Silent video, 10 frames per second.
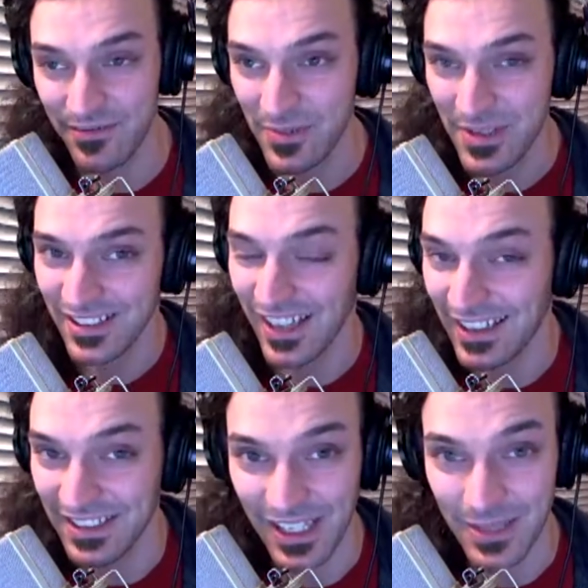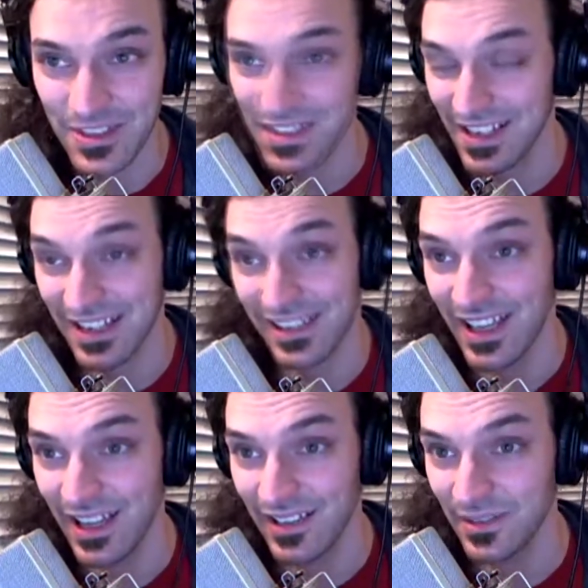For me, a lot of the times it's like,
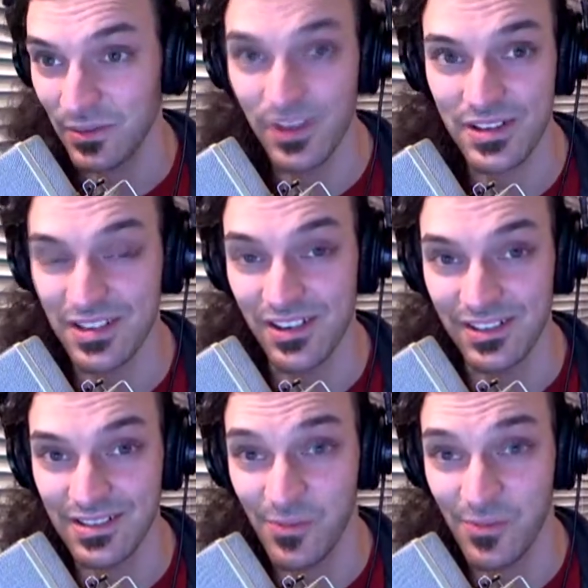what are the songs?